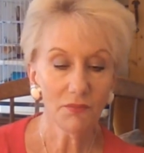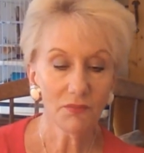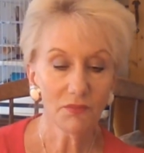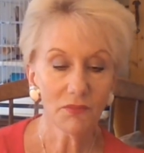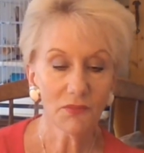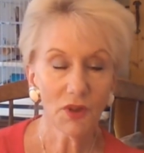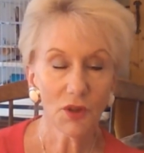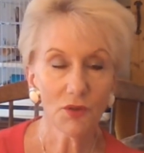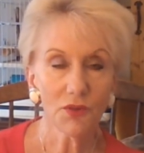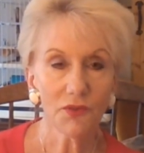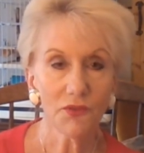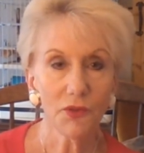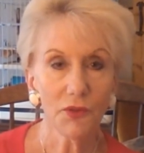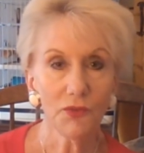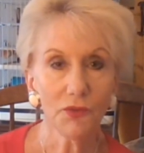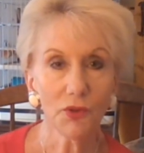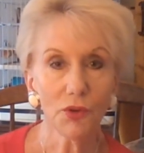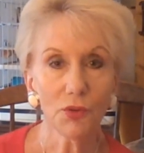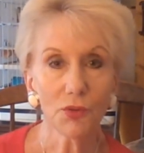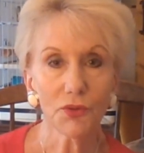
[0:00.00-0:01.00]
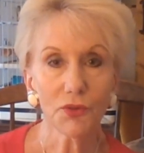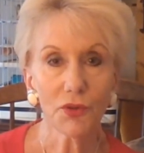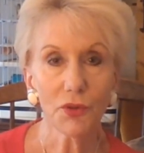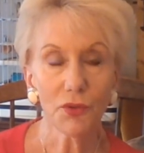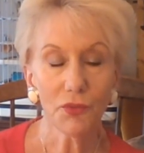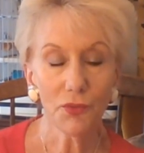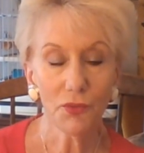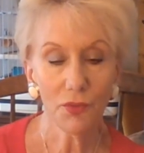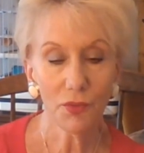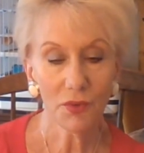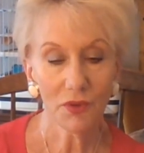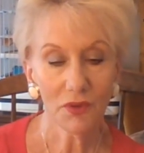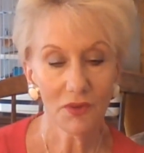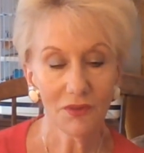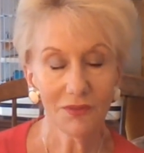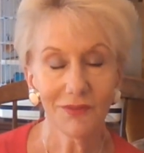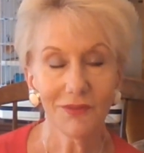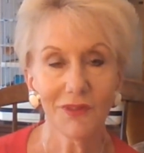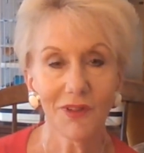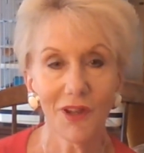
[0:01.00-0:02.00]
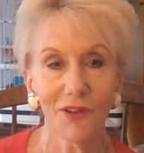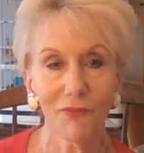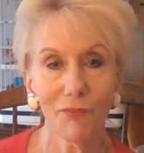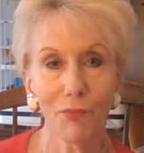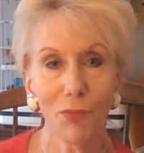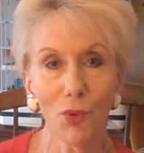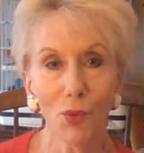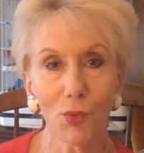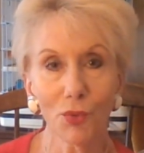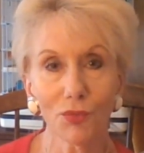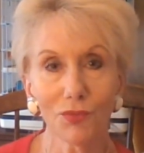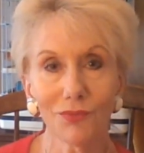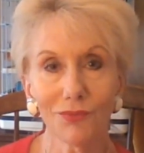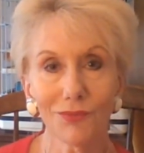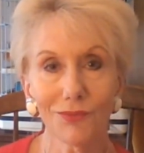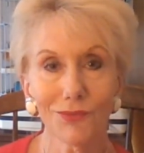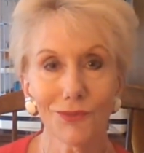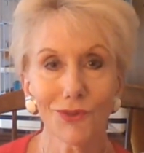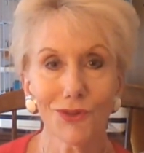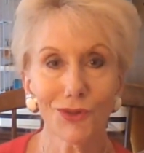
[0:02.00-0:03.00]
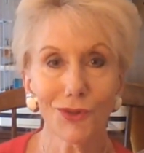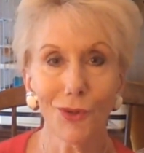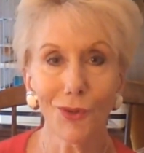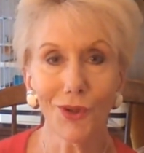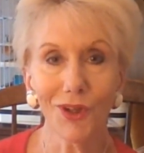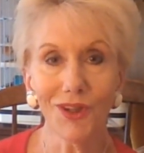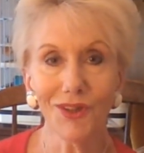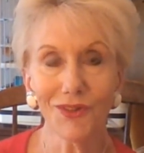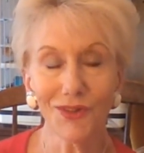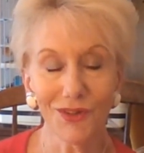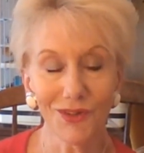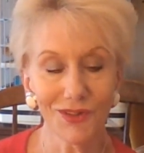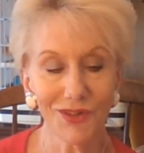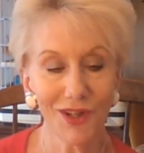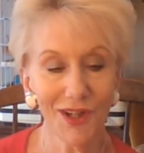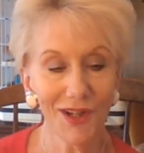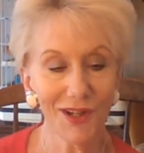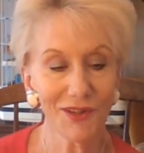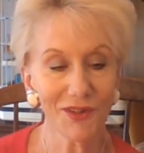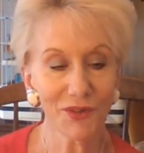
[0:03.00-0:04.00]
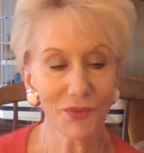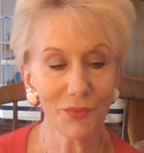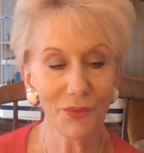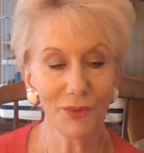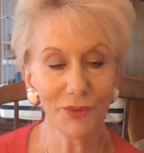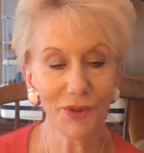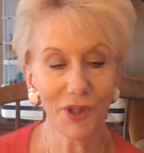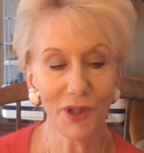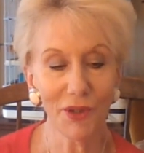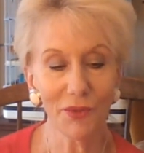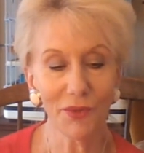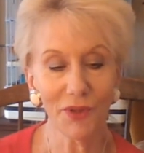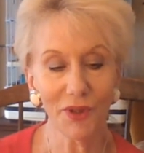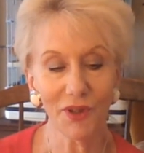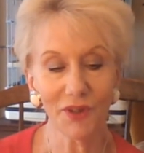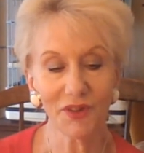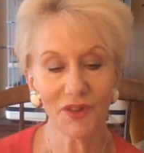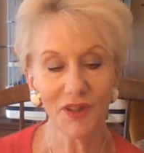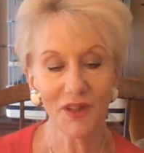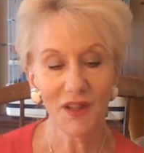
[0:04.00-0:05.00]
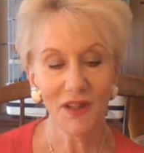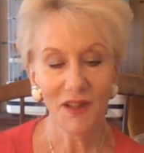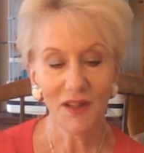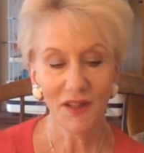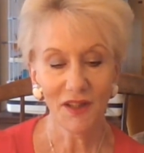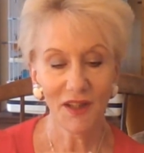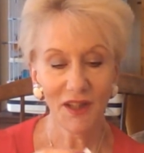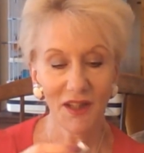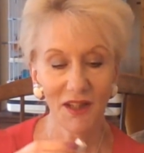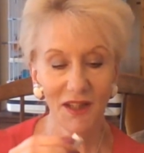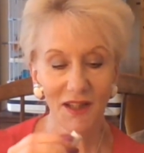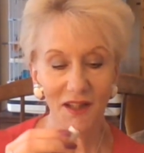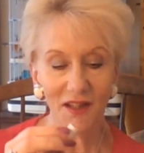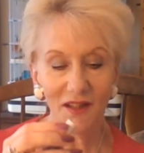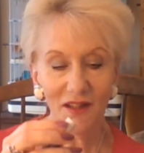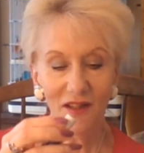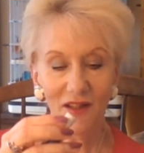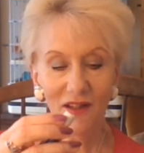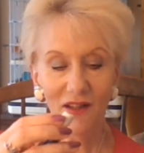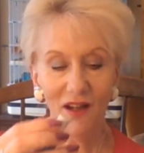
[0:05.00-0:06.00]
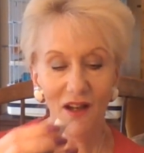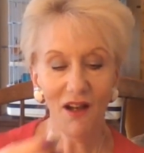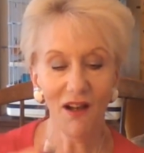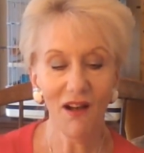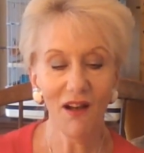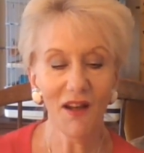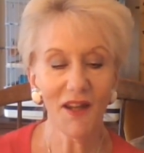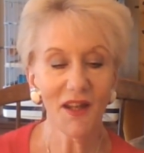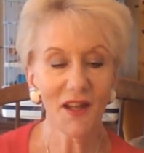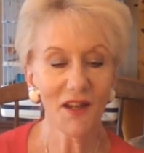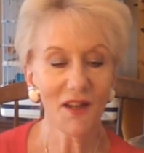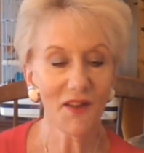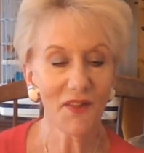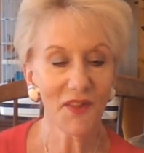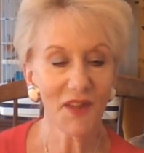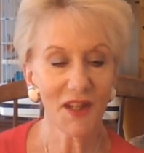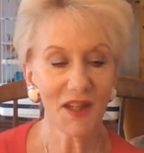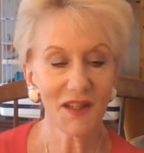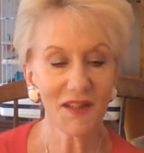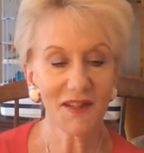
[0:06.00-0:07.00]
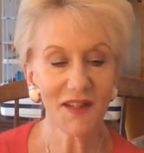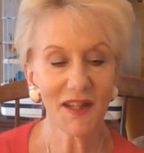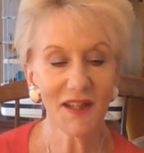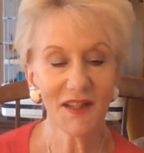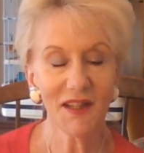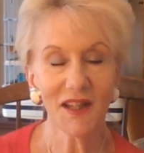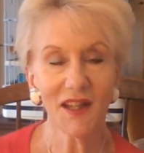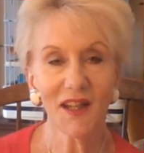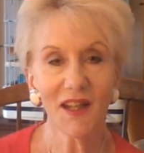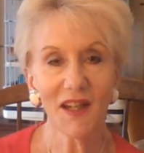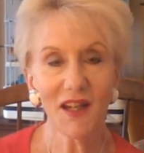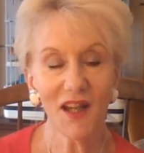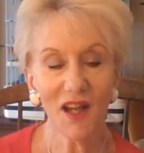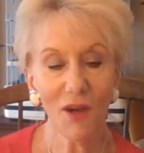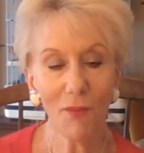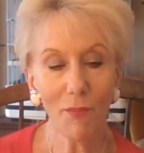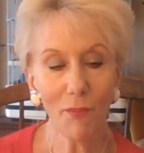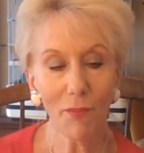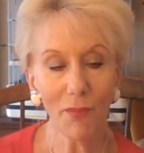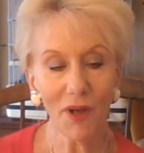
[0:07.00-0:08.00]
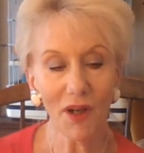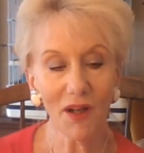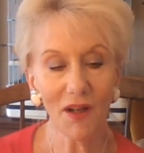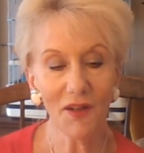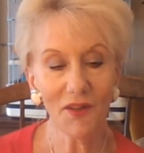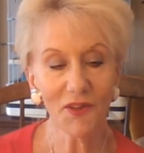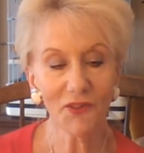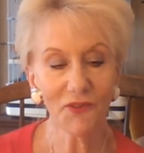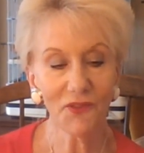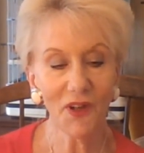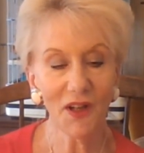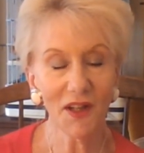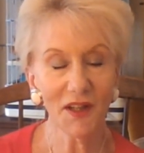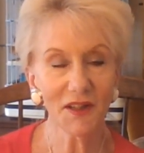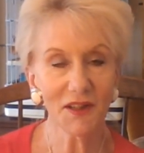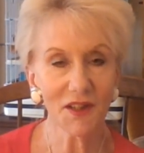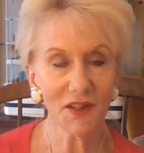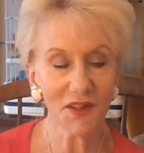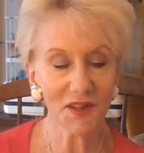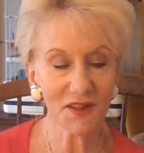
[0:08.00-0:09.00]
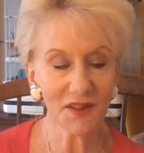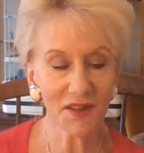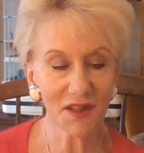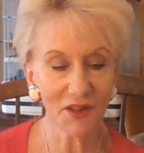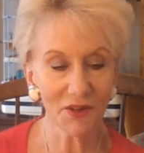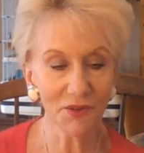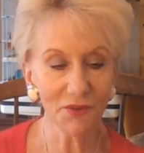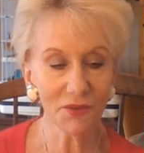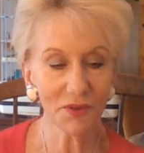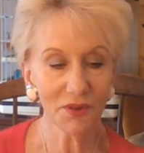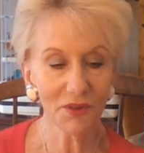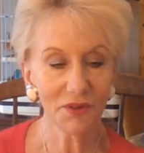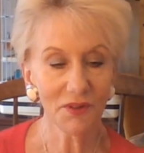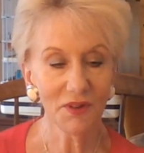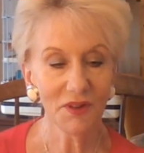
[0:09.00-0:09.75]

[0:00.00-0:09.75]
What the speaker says: Those of you, of course, who have bought stockings and tights will know that the higher the denier number, the finer the silk.